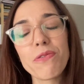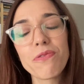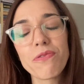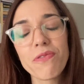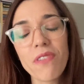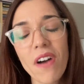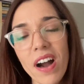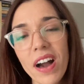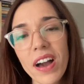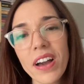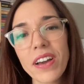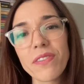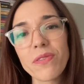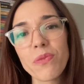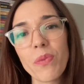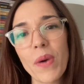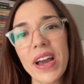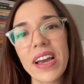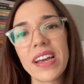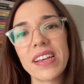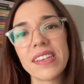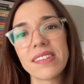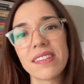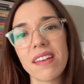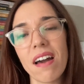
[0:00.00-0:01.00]
5
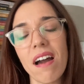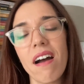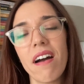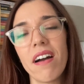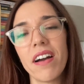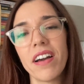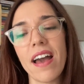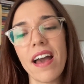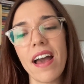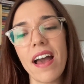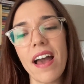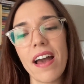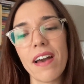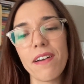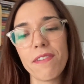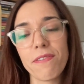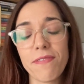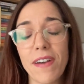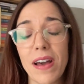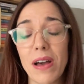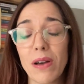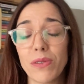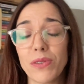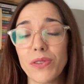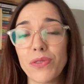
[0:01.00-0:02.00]
ways that I have
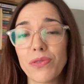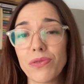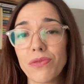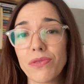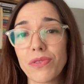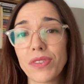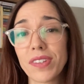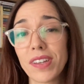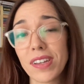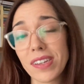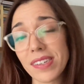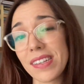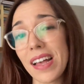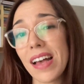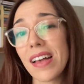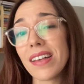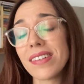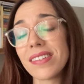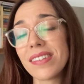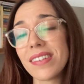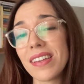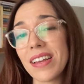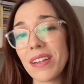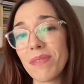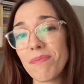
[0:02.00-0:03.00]
found
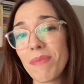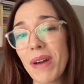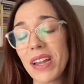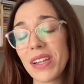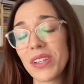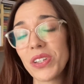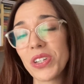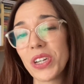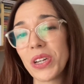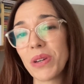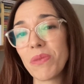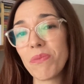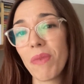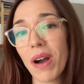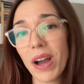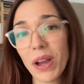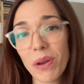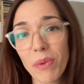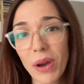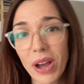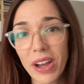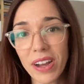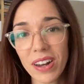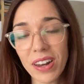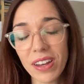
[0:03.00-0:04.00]
success in managing my
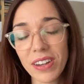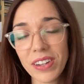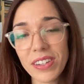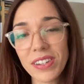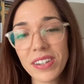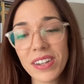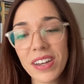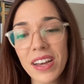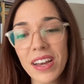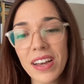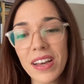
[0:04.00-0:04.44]
workload